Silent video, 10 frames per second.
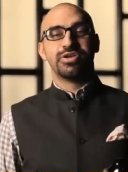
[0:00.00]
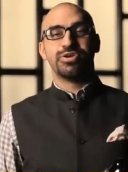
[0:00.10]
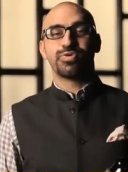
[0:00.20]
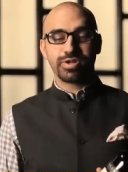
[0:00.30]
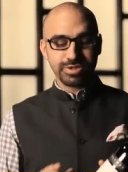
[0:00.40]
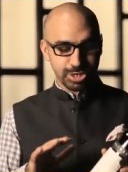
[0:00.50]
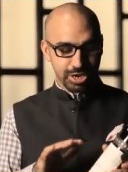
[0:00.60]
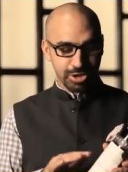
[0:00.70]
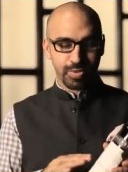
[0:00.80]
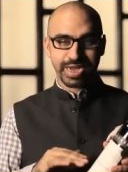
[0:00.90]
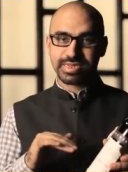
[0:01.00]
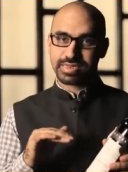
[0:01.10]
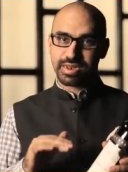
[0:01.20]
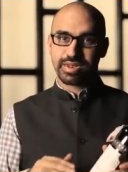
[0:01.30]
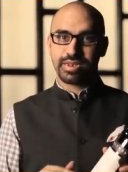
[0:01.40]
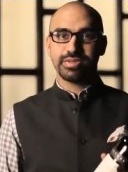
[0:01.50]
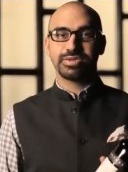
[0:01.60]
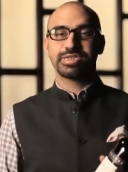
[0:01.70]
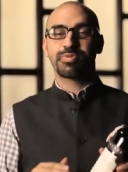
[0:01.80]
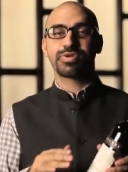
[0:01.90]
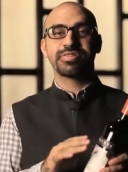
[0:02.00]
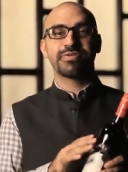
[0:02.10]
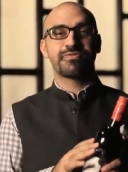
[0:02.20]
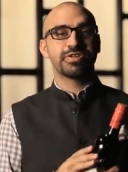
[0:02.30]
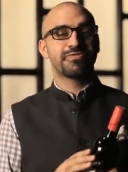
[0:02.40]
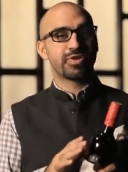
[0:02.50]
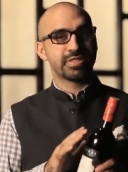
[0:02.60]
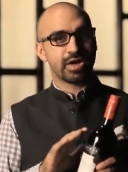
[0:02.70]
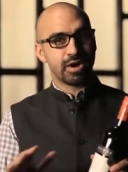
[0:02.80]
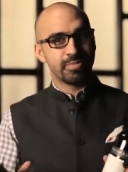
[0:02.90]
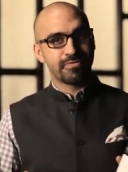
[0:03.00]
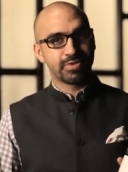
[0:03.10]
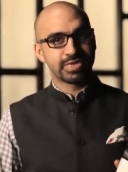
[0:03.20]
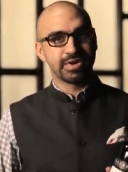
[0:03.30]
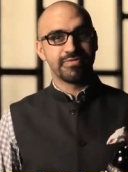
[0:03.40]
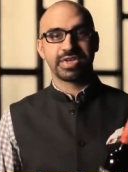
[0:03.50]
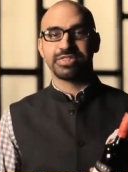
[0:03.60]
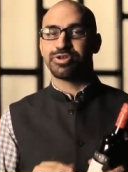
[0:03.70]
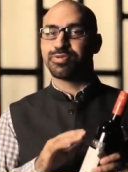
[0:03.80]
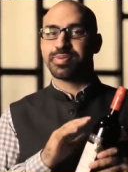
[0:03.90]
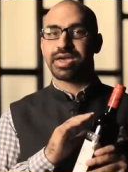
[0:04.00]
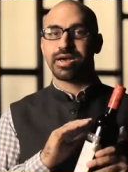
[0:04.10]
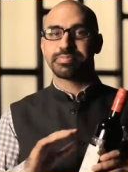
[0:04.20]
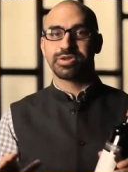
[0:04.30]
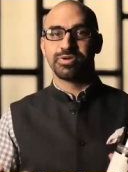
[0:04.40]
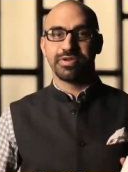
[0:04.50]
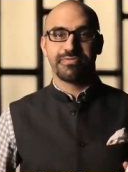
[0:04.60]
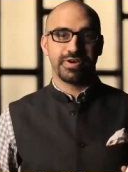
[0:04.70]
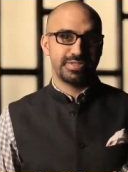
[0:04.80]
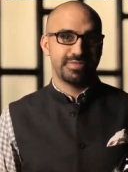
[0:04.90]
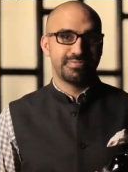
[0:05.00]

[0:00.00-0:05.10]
You want to chill your wine slightly, just put it in the fridge for an hour before serving and you'll be absolutely fine.